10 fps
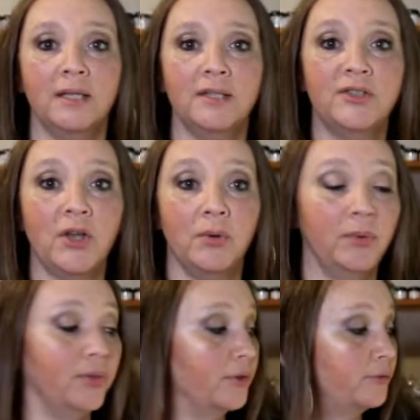So
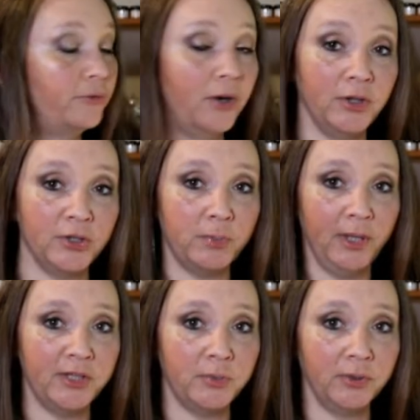the first
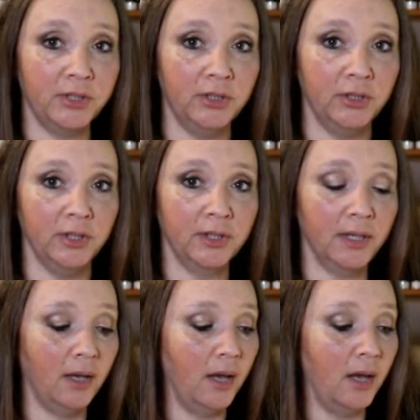place we're going to look
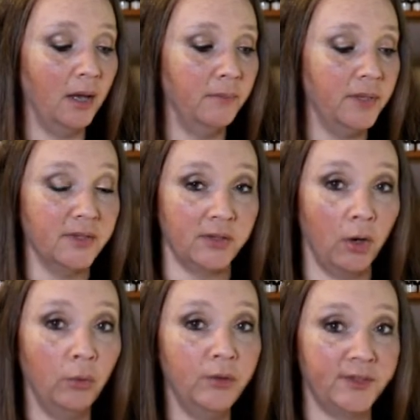is
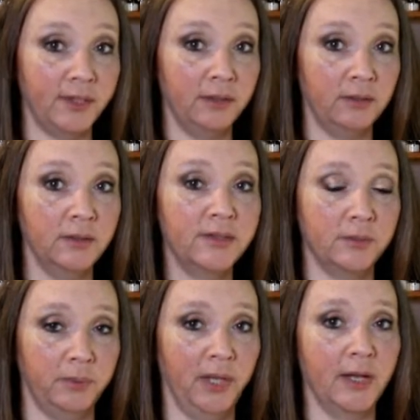Wholesale
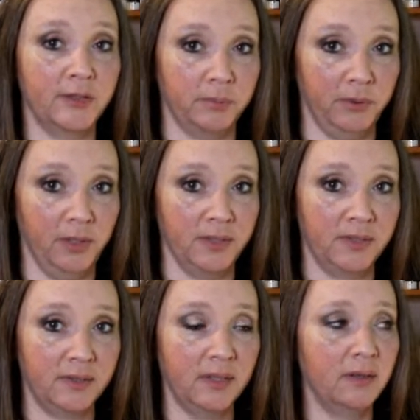Supplies
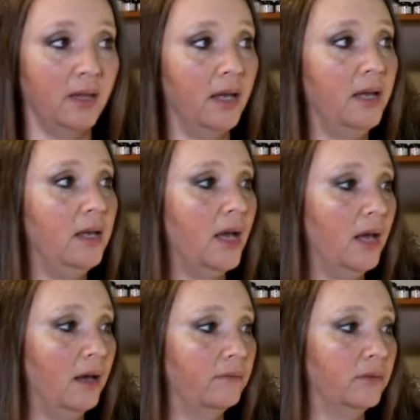Plus. They
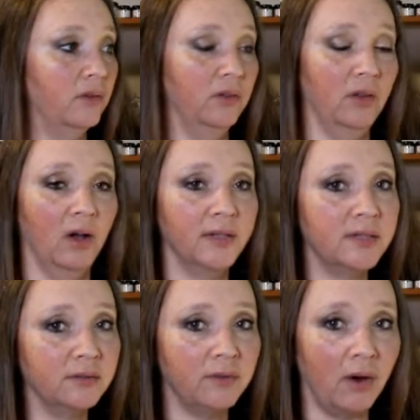have lots
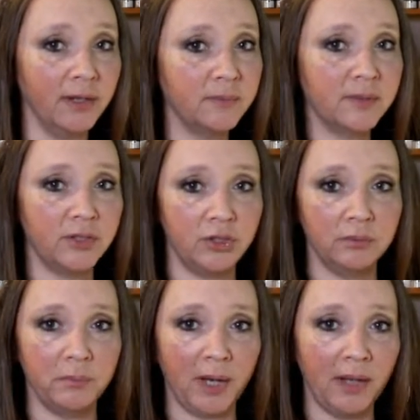of items that you
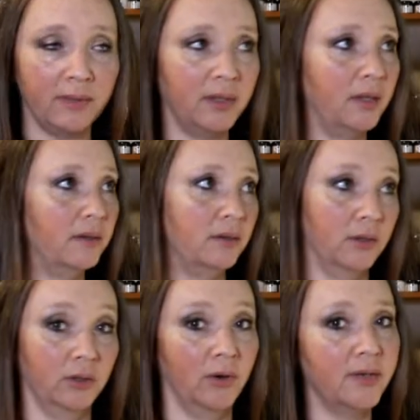can buy.
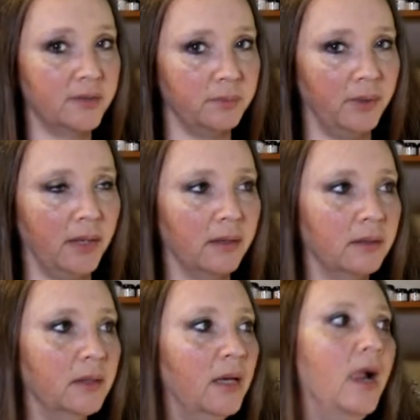They're a great
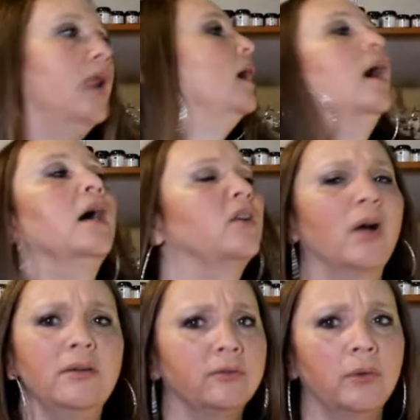supplier, a
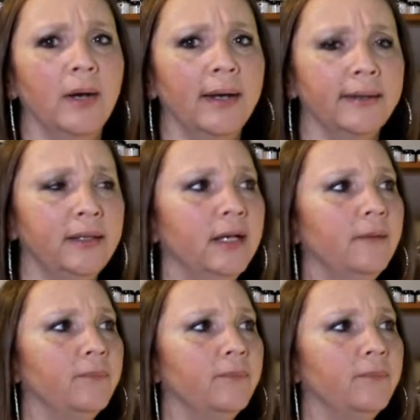great variety.